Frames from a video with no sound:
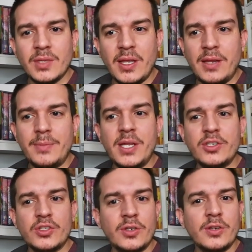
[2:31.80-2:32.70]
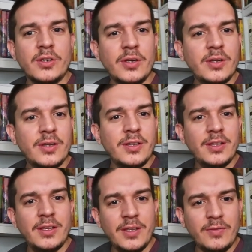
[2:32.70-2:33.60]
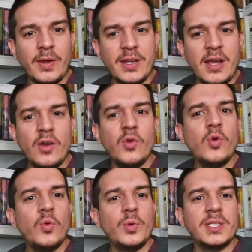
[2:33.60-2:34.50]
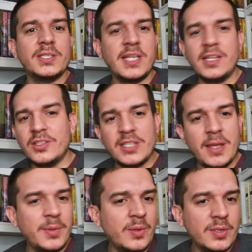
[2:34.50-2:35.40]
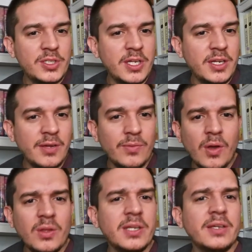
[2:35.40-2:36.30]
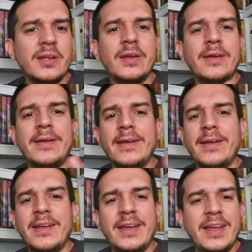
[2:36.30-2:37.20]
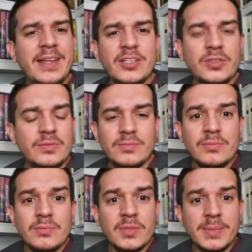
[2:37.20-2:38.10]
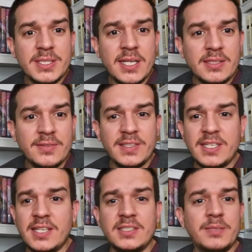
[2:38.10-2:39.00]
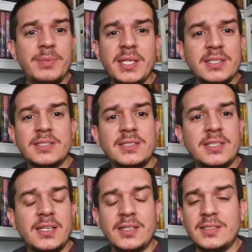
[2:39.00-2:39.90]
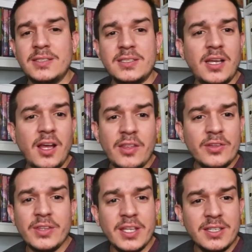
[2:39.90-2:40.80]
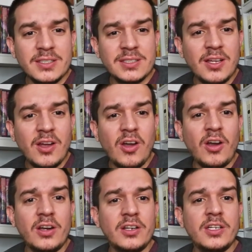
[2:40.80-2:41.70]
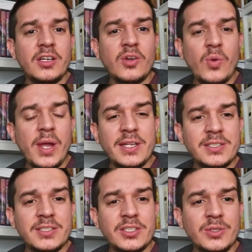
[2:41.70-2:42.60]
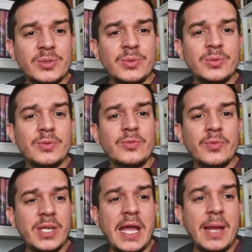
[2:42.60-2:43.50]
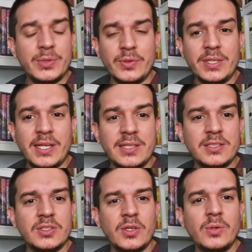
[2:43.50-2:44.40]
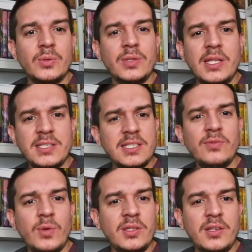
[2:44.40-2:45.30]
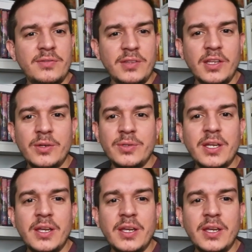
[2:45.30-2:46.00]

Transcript: And I'm not sure if right now the scandals happening with J.K. Rowling and the mistakes of Fantastic Beasts and other things are going to equate to recapturing that. So let's leave well enough alone